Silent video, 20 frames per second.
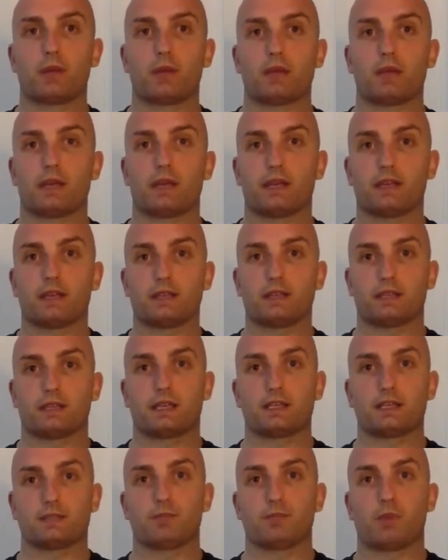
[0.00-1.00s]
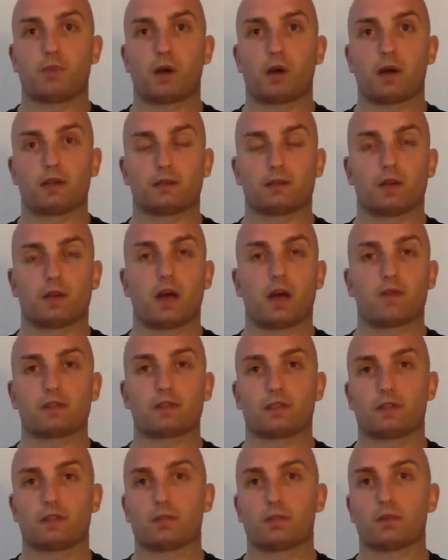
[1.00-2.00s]
Is
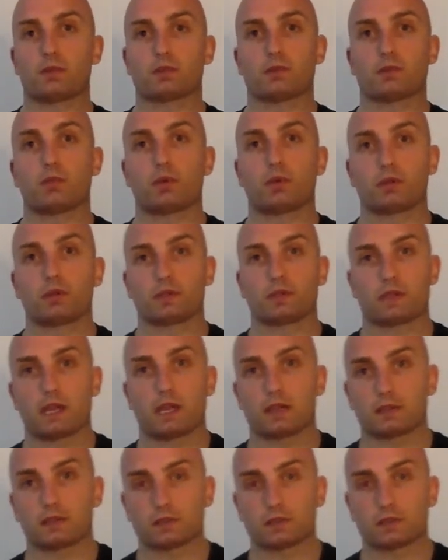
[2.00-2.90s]
obviously the most important thing.